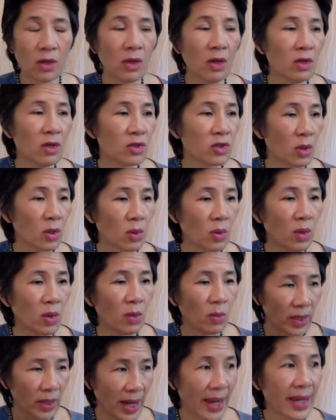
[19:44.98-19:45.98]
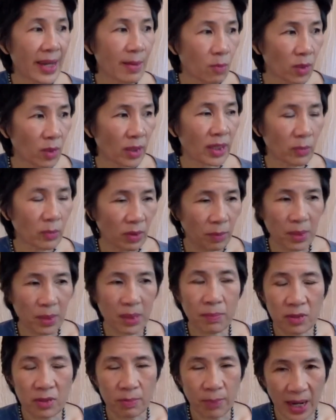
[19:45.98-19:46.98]
So when I am working with
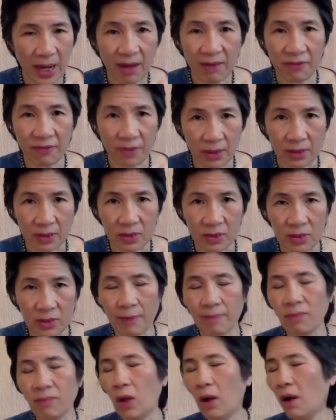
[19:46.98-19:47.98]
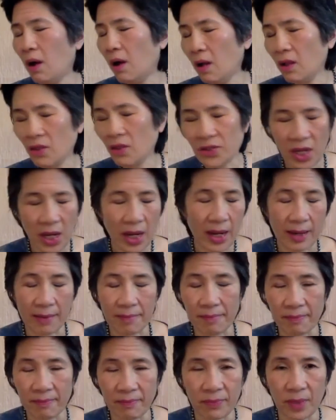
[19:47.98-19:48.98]
people biofields, all the
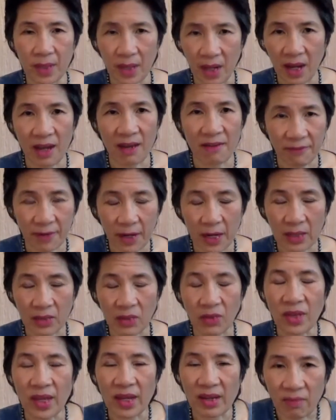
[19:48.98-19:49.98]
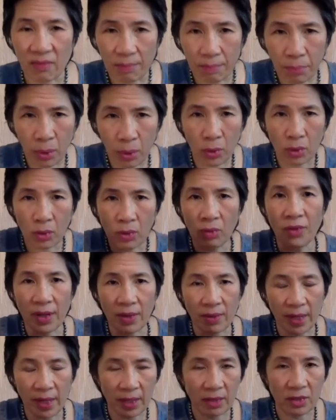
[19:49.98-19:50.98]
time, I find that they have pulled
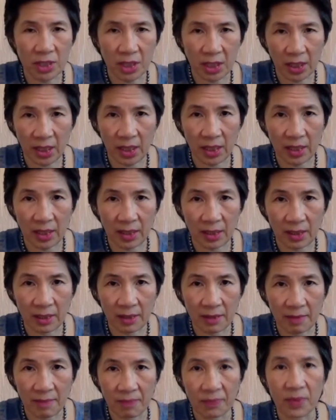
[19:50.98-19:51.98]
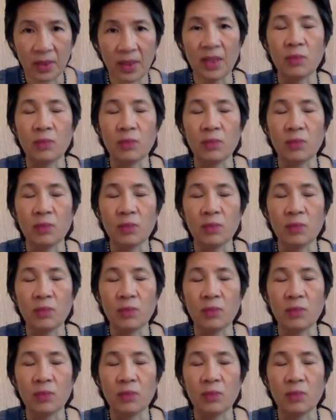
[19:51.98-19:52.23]
their energy in in mm-hmm.